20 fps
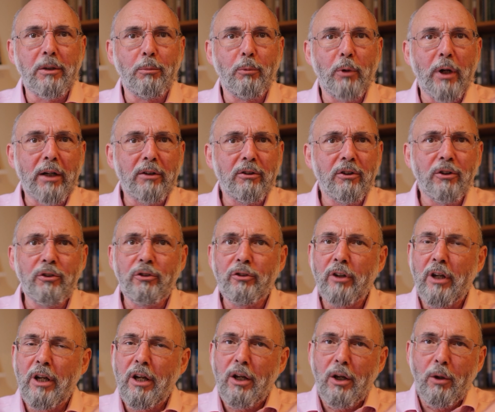in
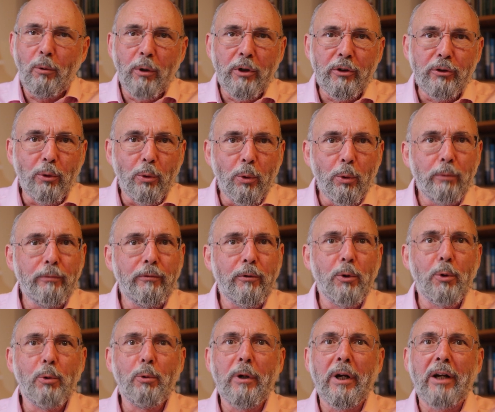practice, once old
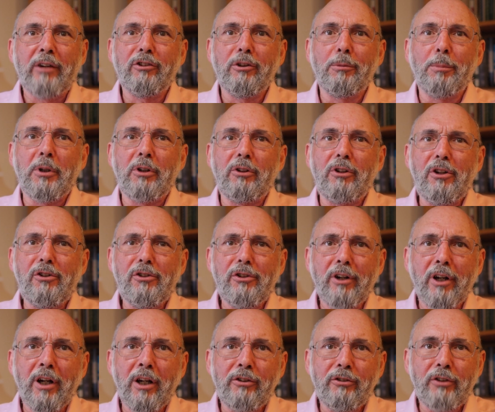photographs have been
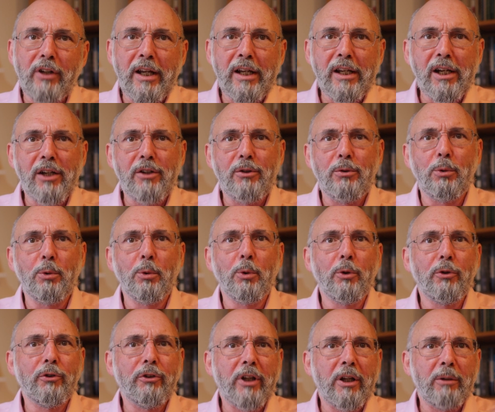digitized, AI
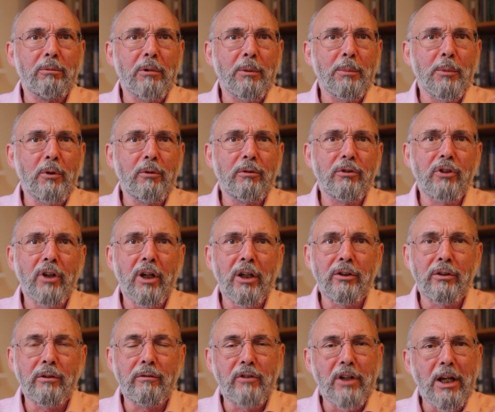tools can remove
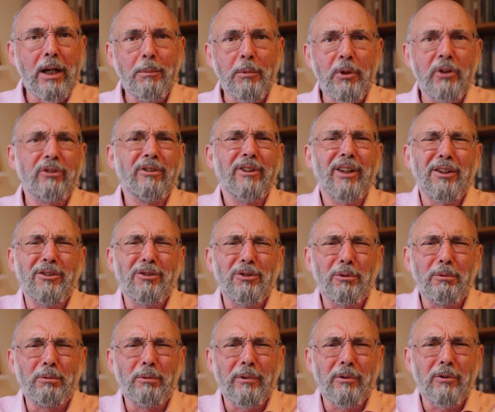signs of damage like
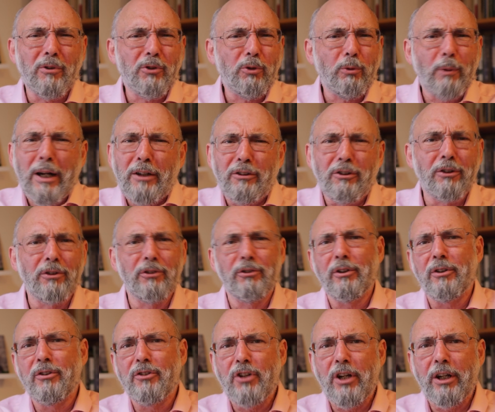scratches
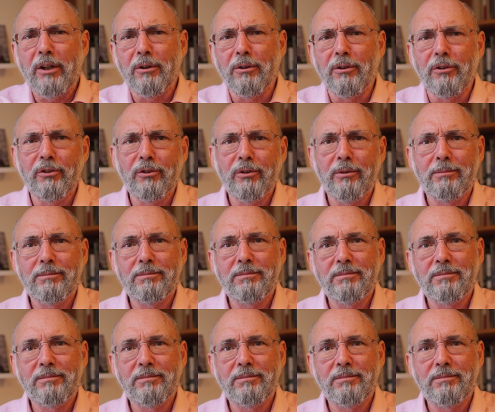and tears.